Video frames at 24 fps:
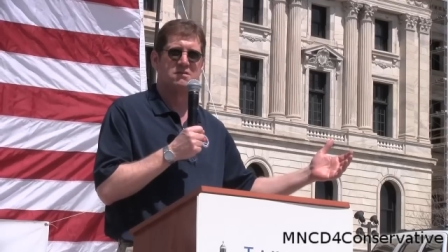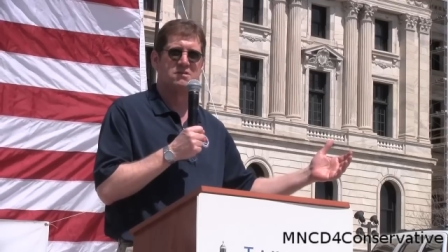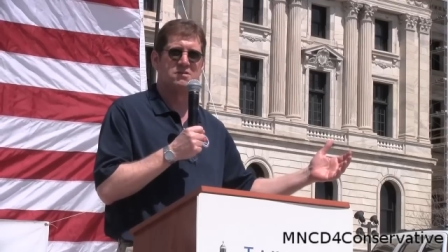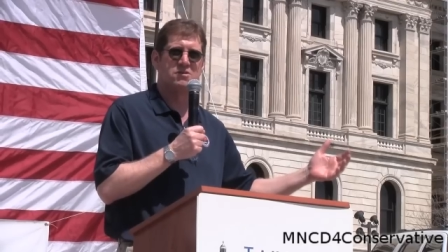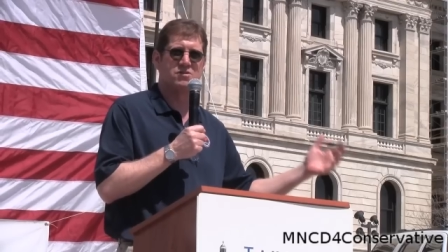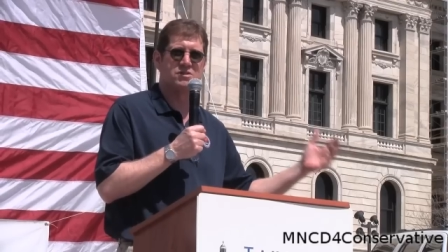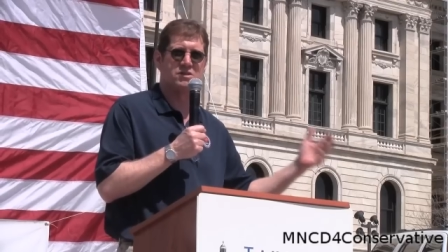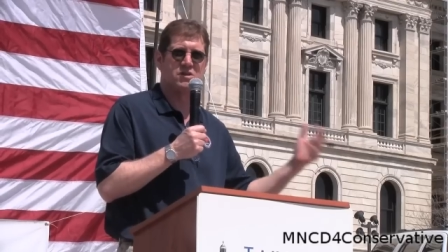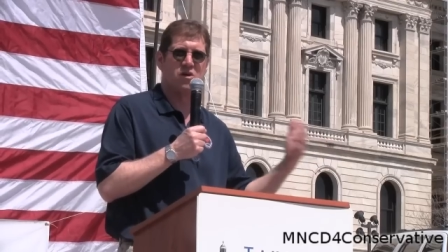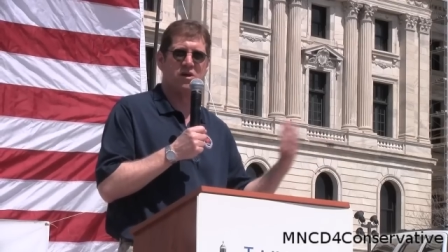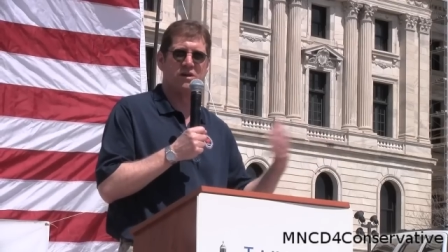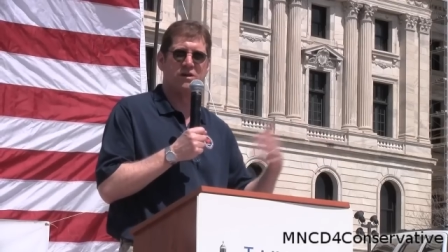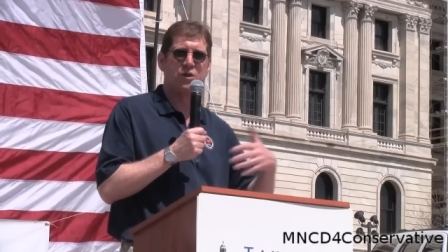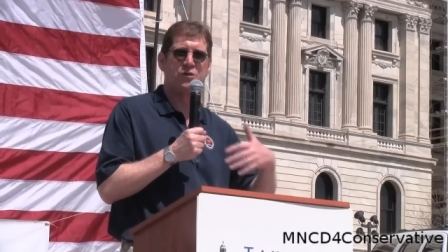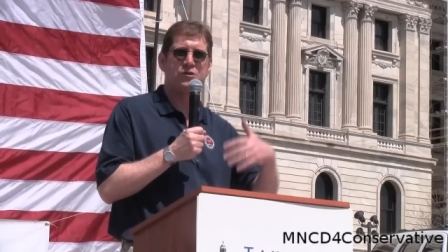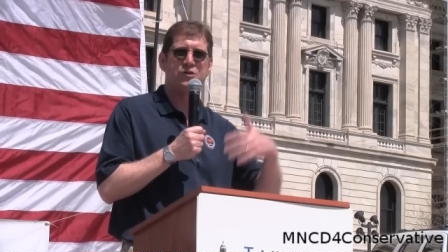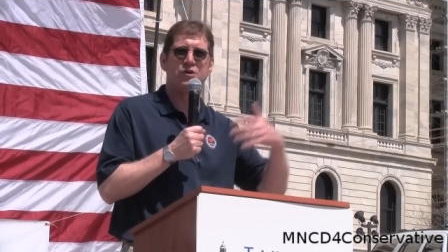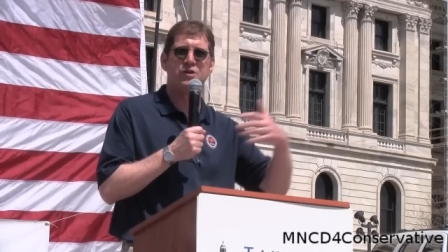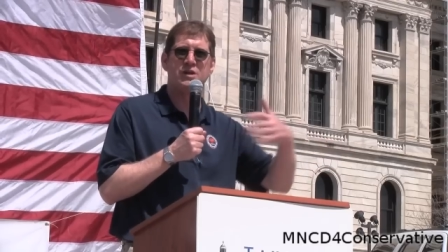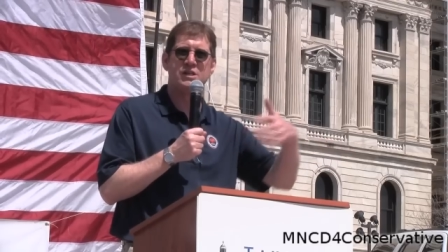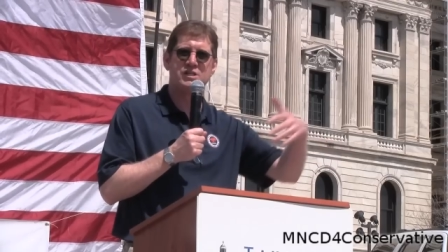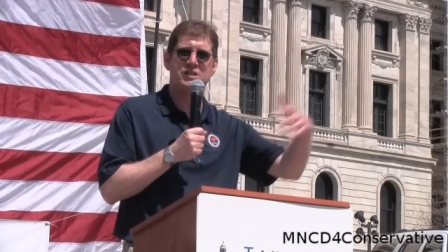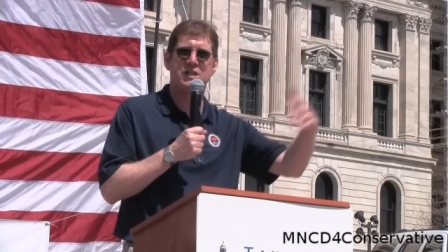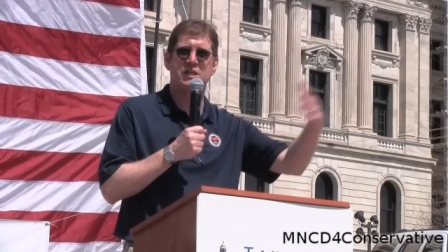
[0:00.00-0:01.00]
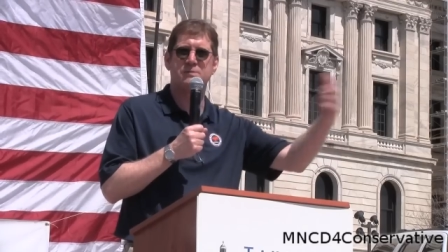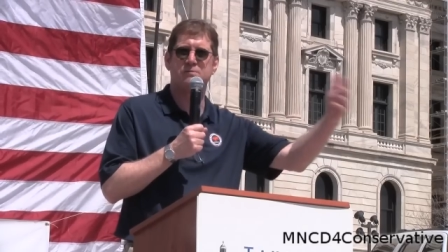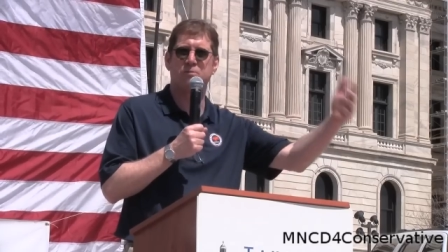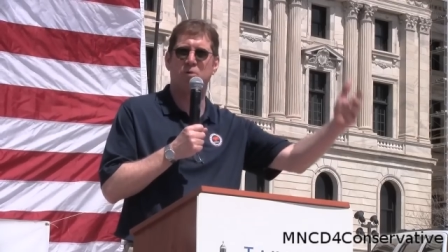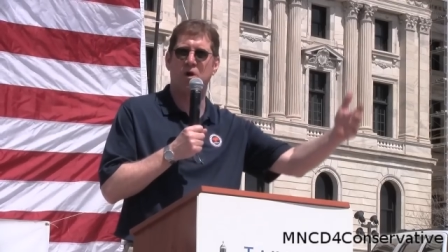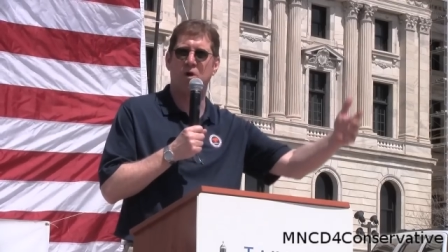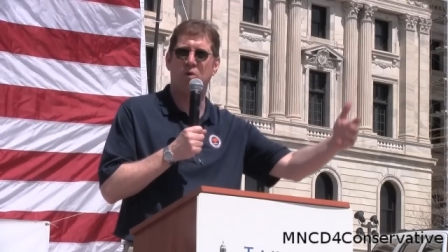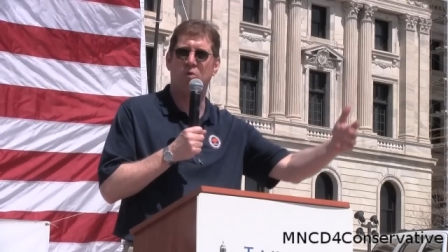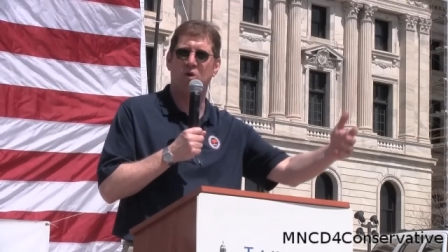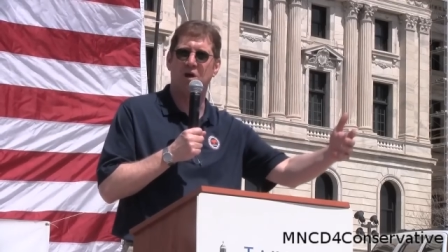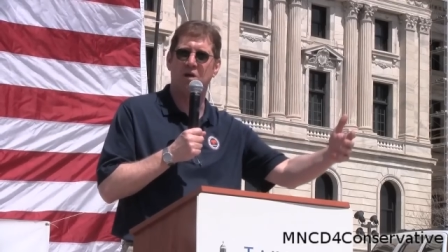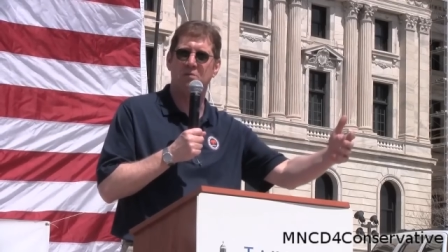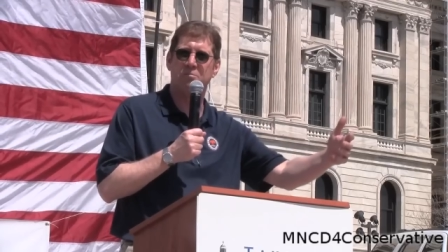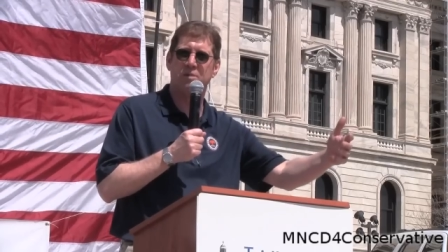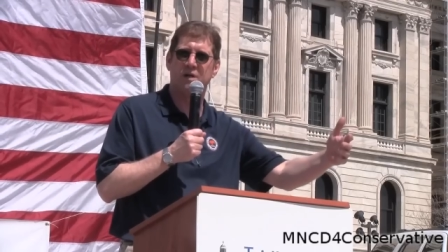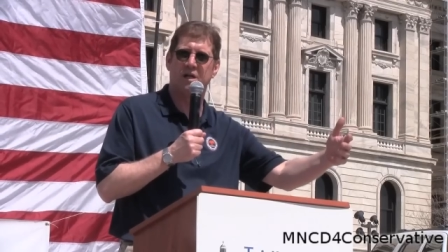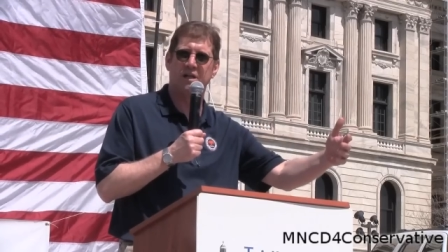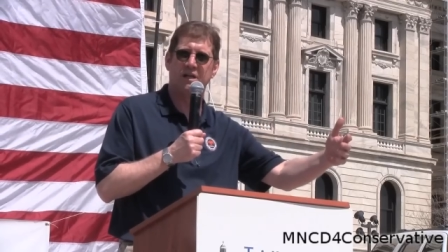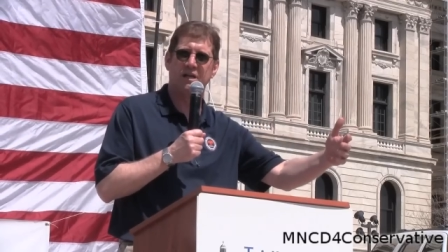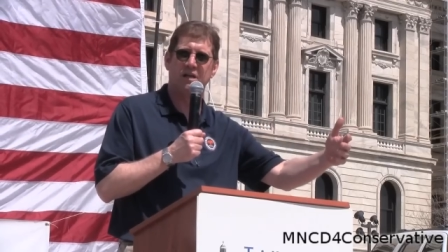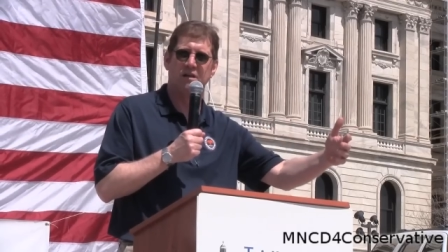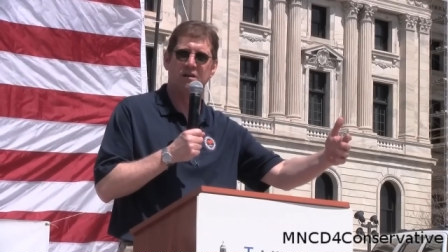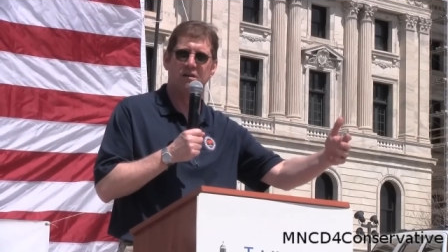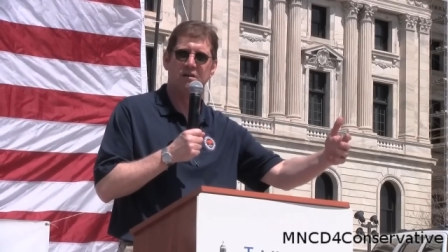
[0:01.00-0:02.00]
So it's going to 36.1
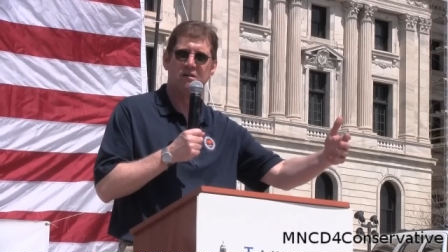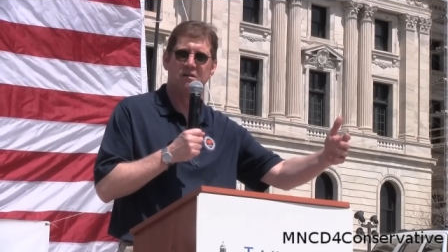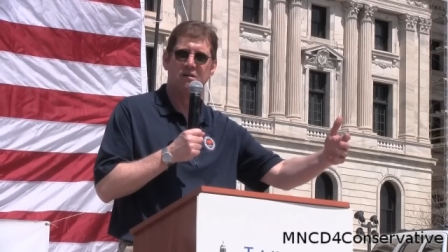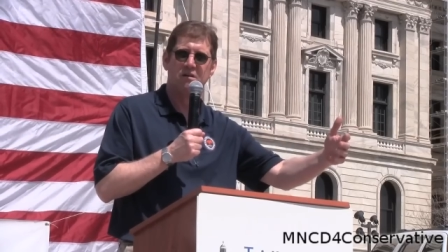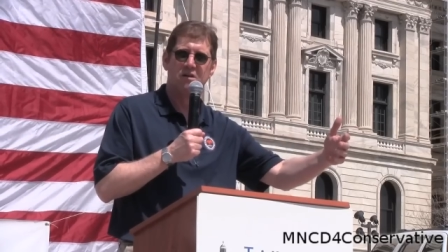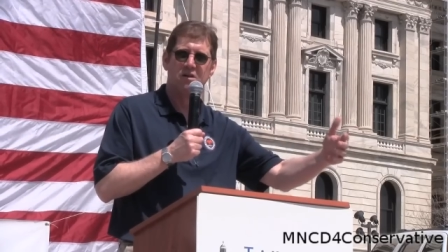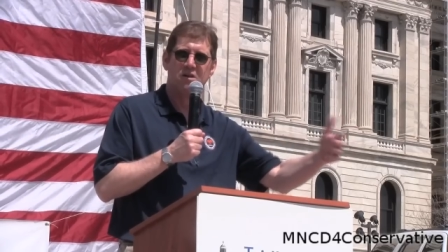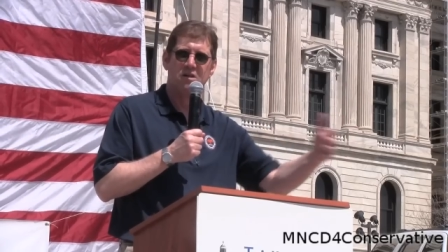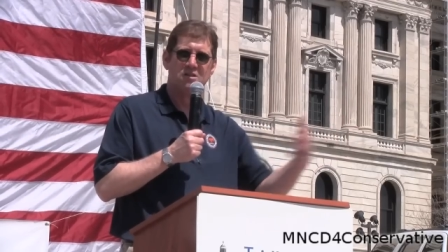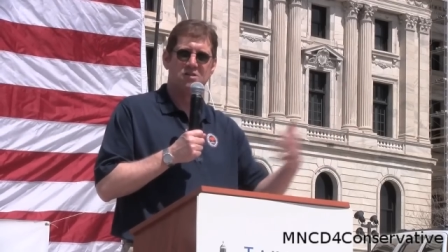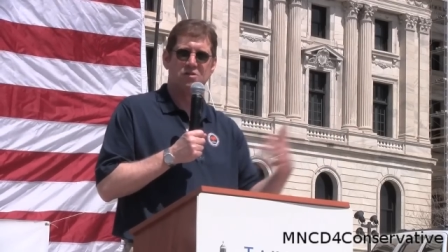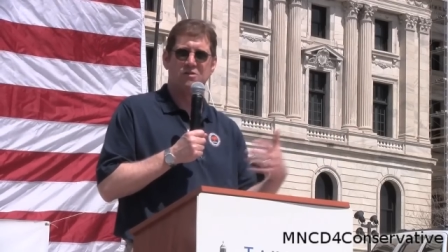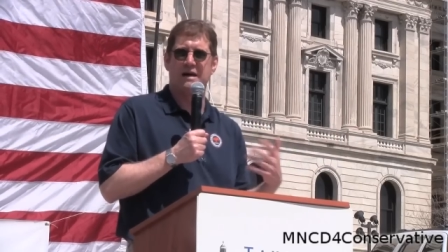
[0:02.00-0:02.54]
billion.